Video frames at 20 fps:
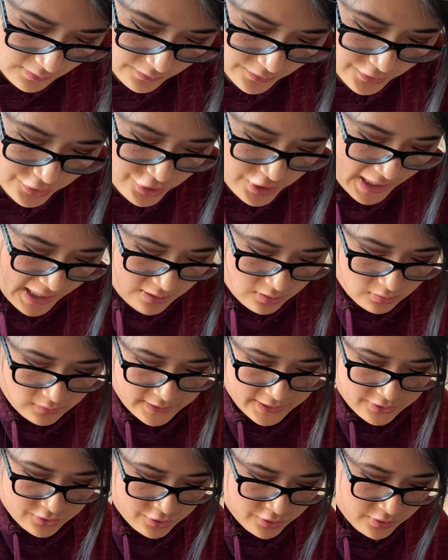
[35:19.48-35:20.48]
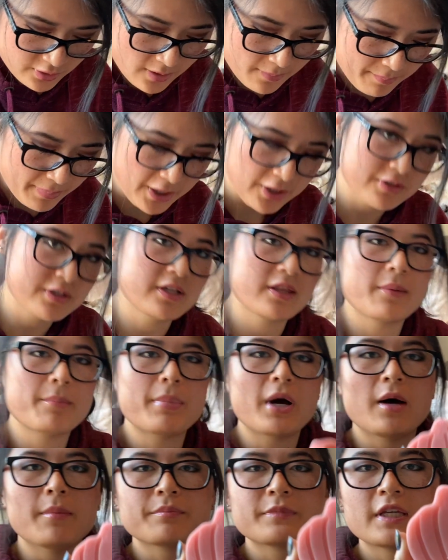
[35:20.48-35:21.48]
jack-o'-lantern compared to the
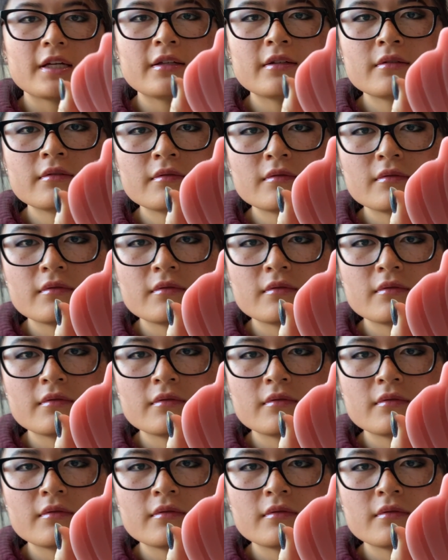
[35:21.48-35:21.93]
pumpkin.